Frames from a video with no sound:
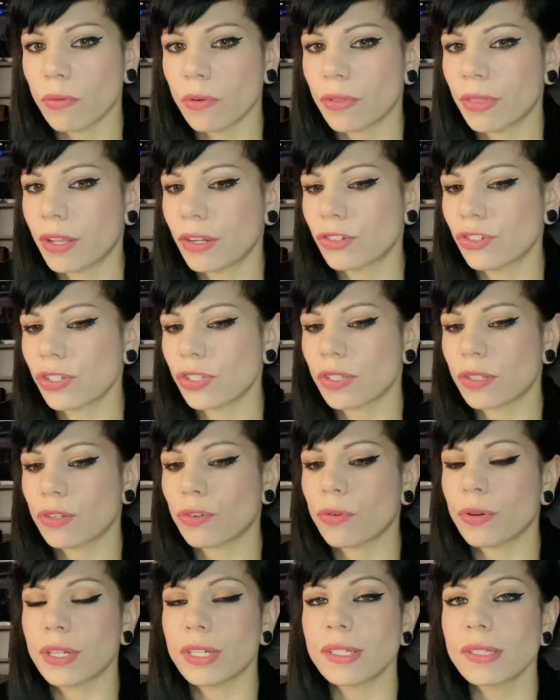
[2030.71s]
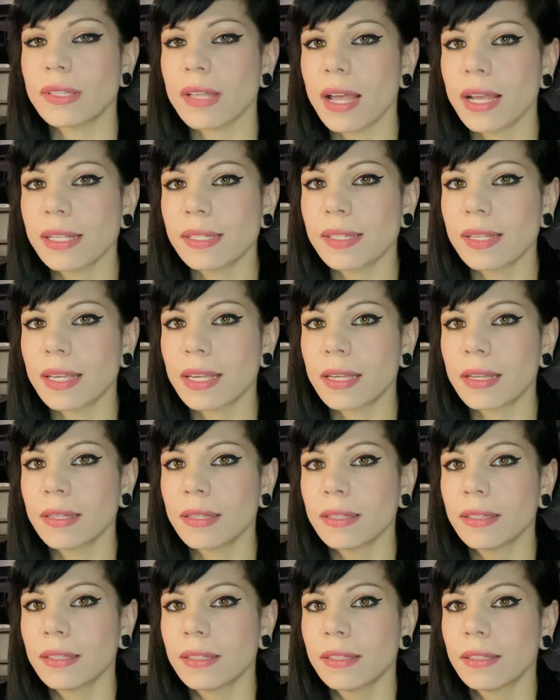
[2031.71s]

or they're just criticizing